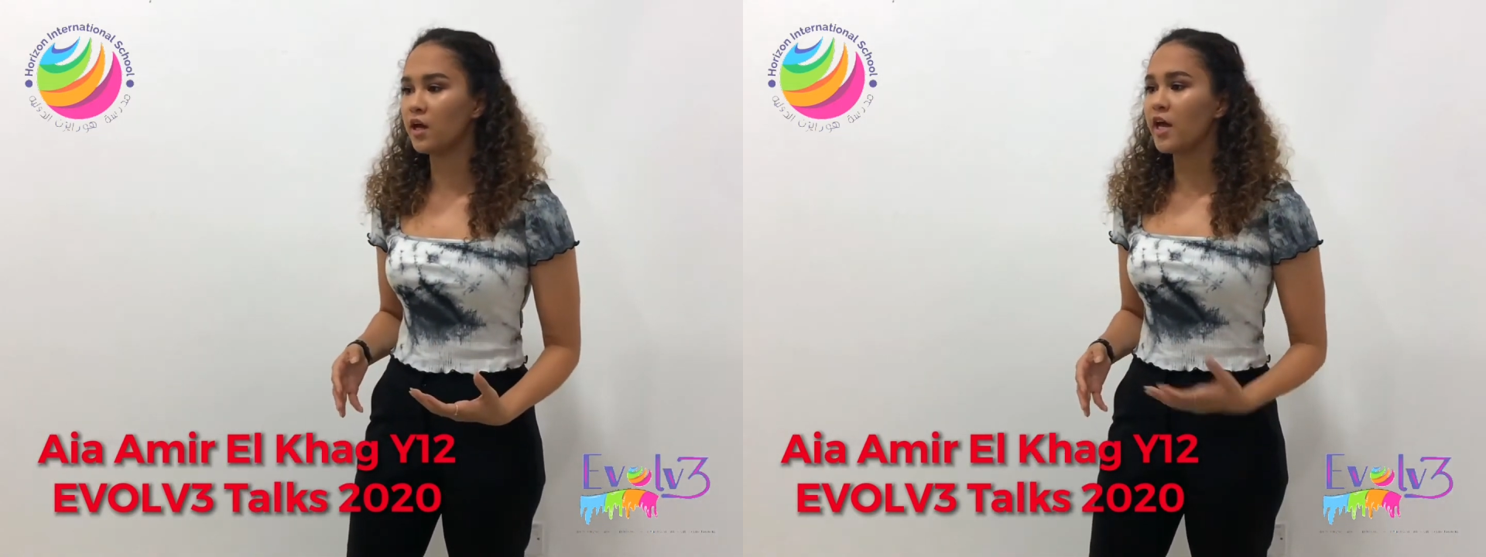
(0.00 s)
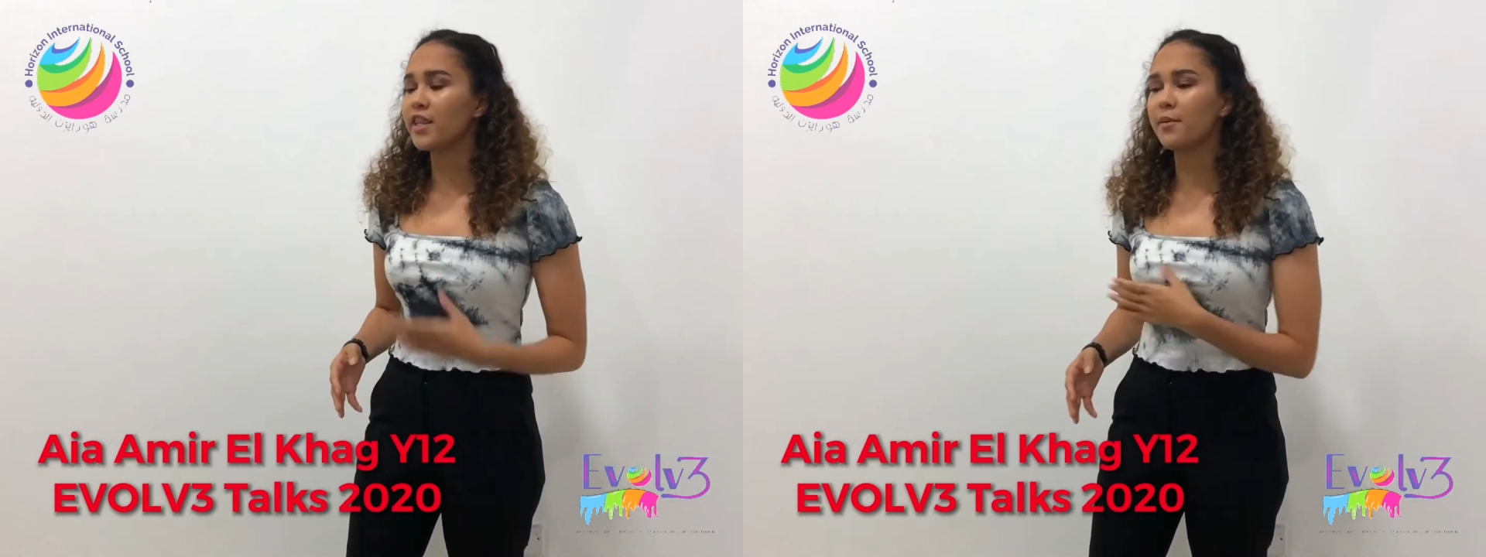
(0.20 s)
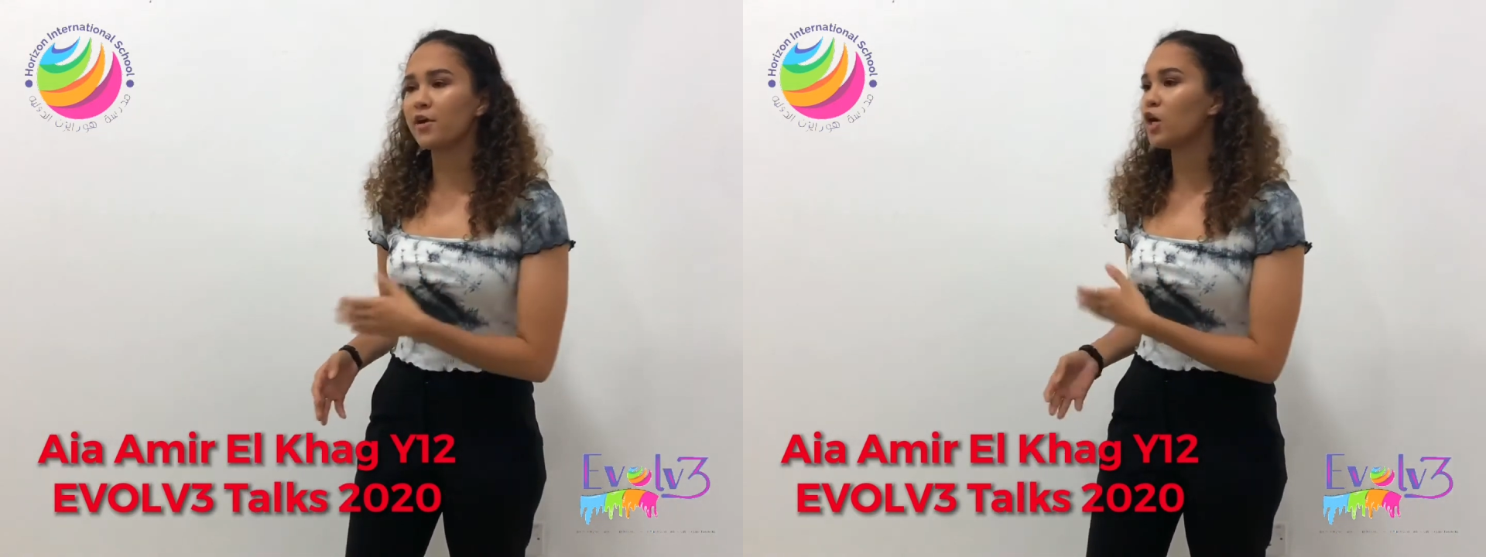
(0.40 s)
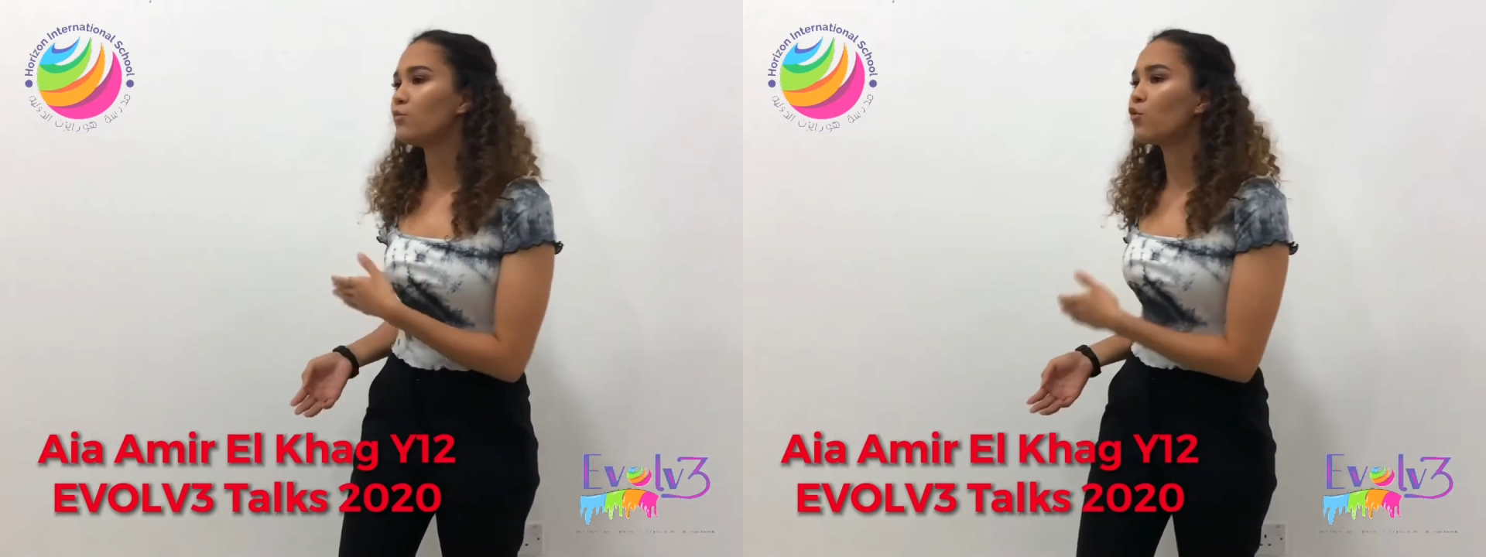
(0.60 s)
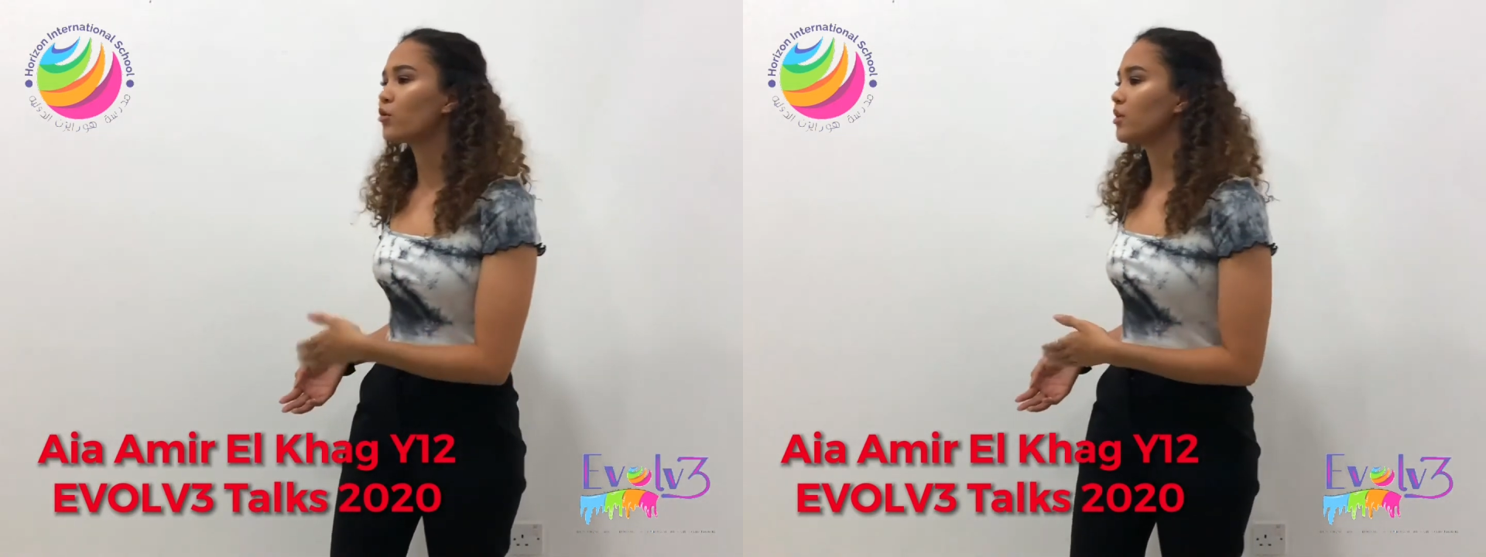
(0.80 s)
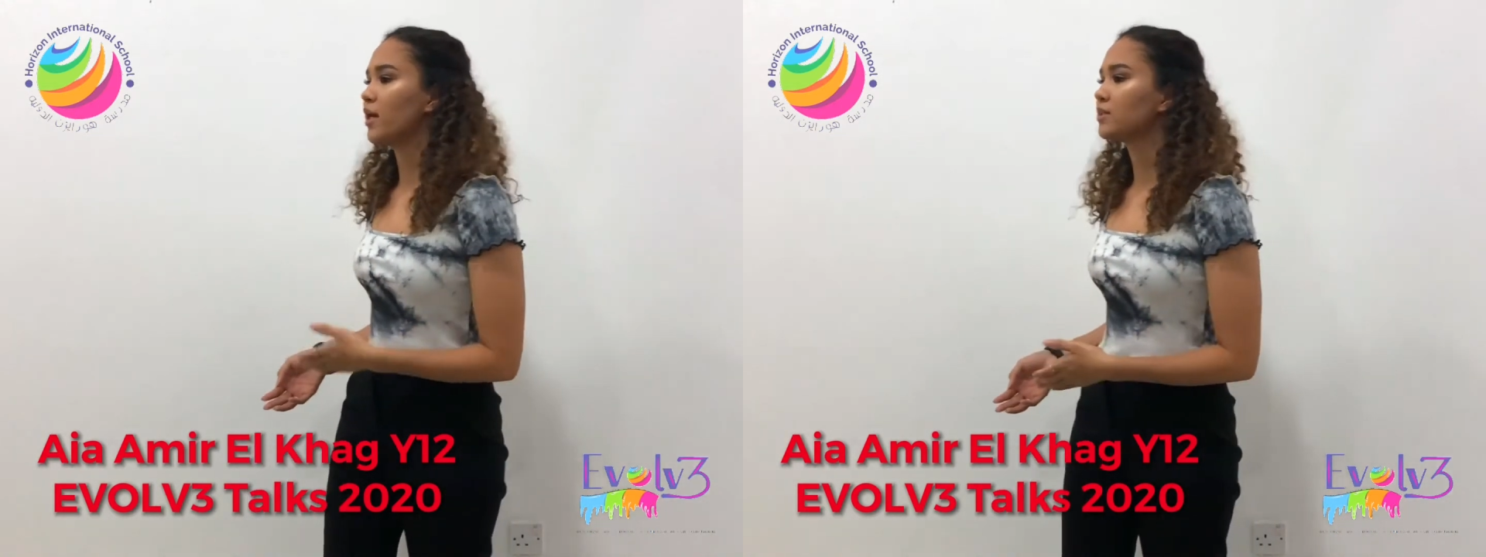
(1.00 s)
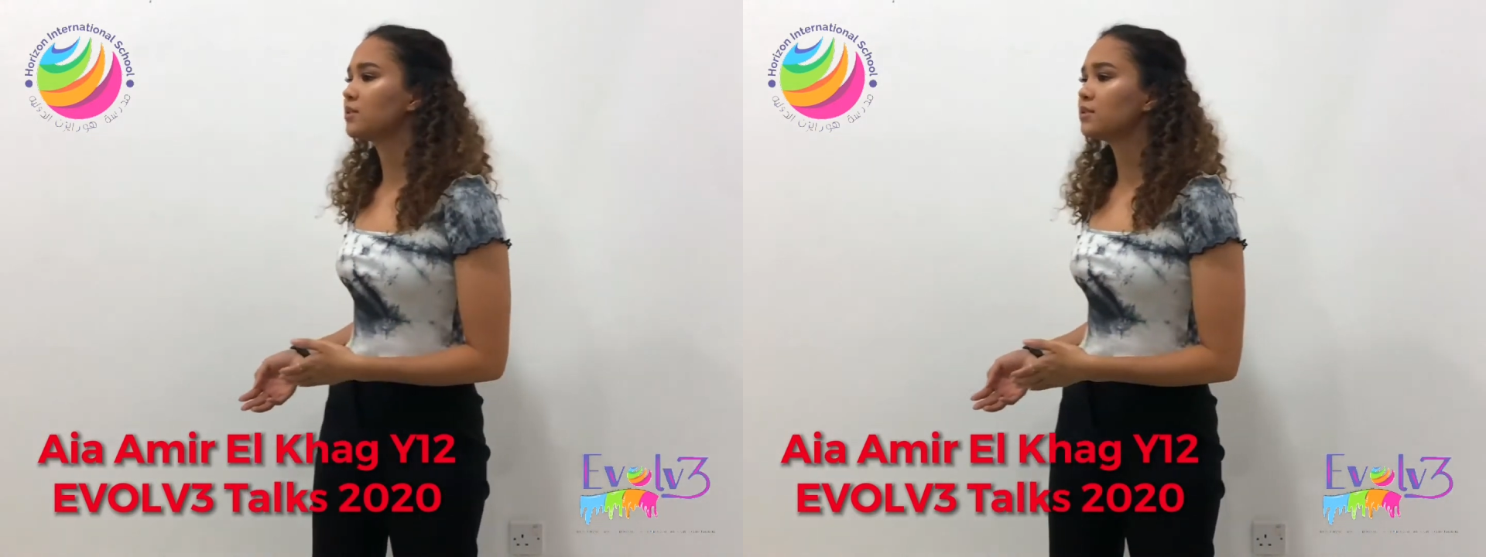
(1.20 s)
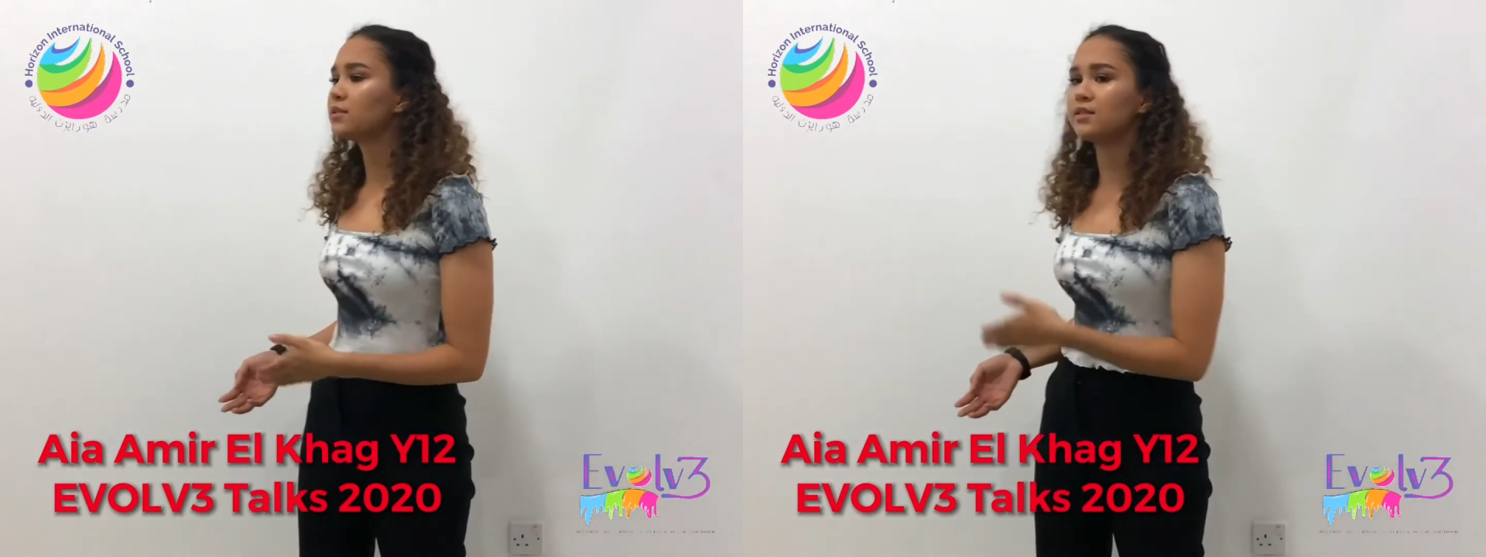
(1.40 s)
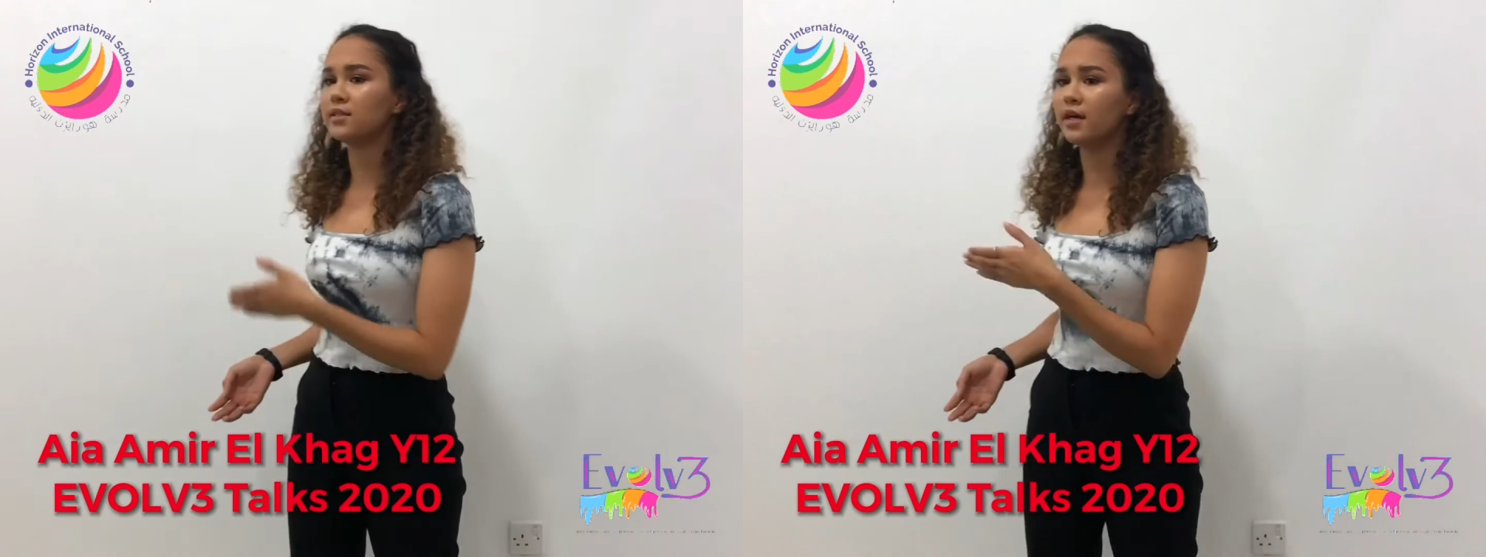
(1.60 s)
They become more reluctant to seek